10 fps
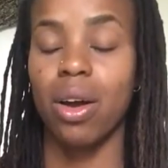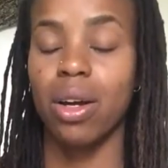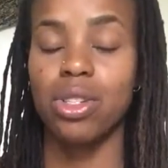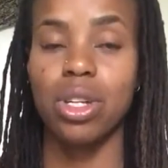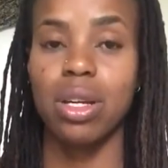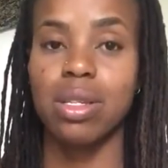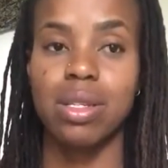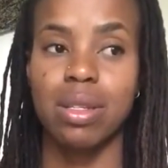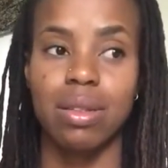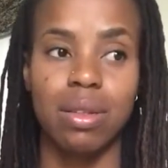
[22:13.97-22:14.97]
are
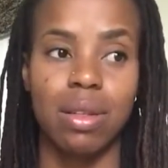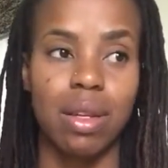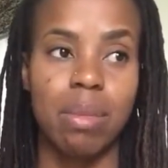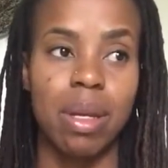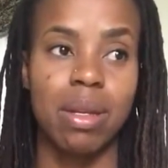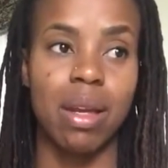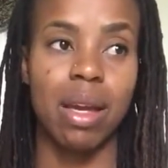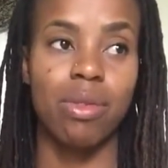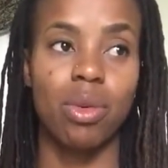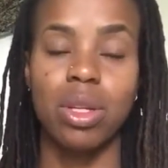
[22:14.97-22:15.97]
just, I mean,
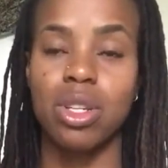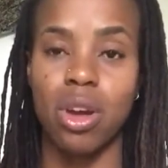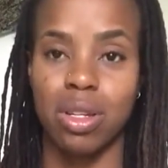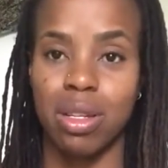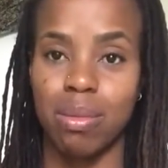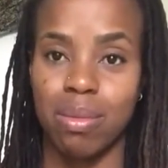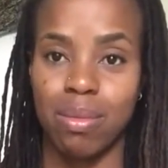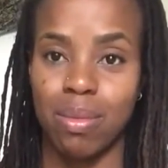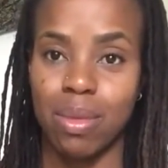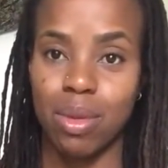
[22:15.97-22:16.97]
I've only talked to
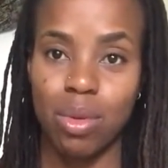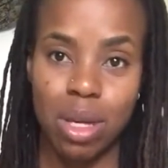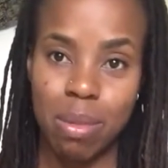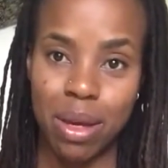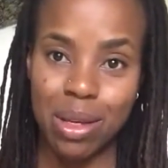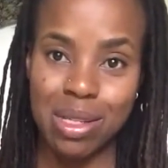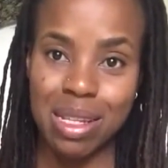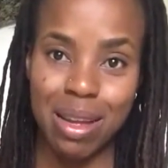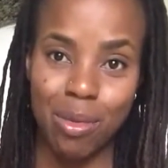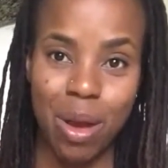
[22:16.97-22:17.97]
them through emails and
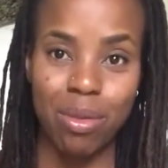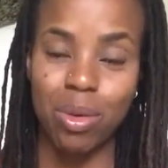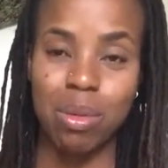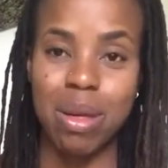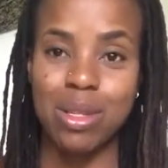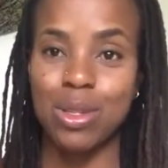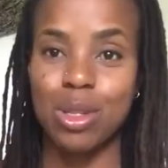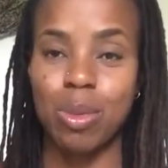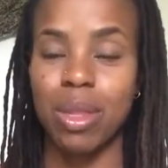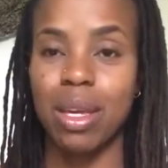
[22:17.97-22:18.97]
Ravelry messages,
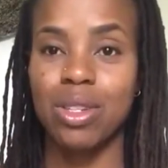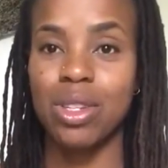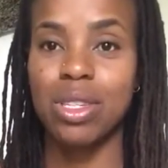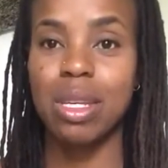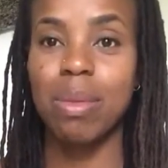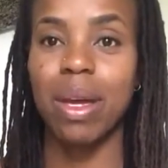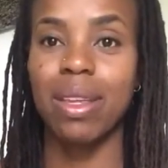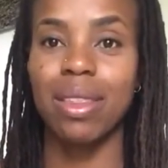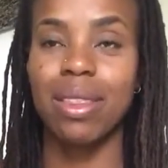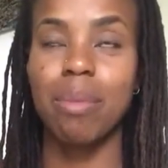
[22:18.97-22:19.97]
but they just seem like
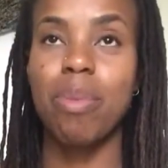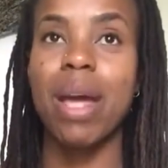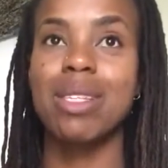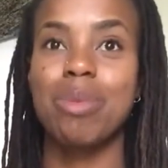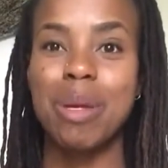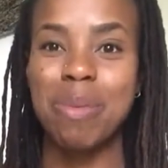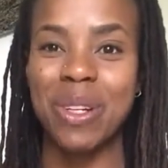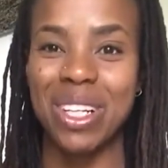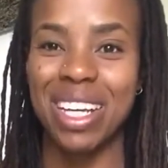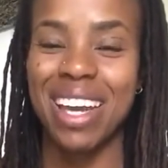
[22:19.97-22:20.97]
the best
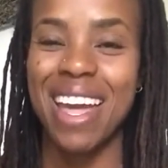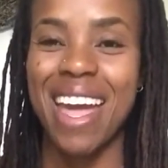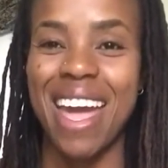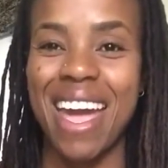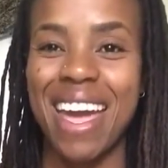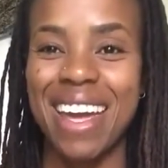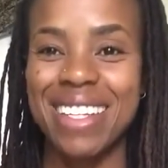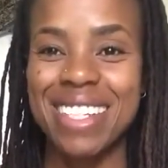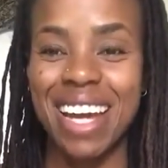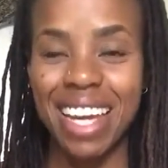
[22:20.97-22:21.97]
people.
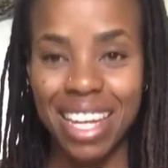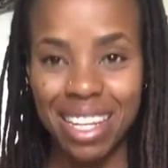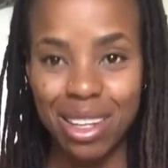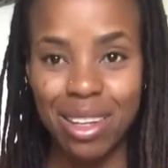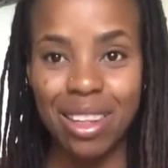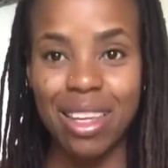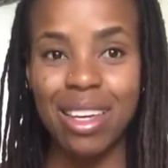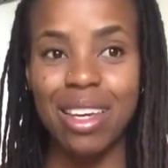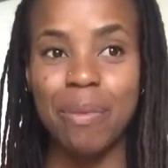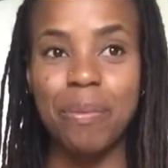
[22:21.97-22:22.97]
And I get
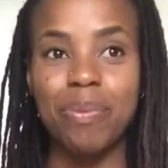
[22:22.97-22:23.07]
the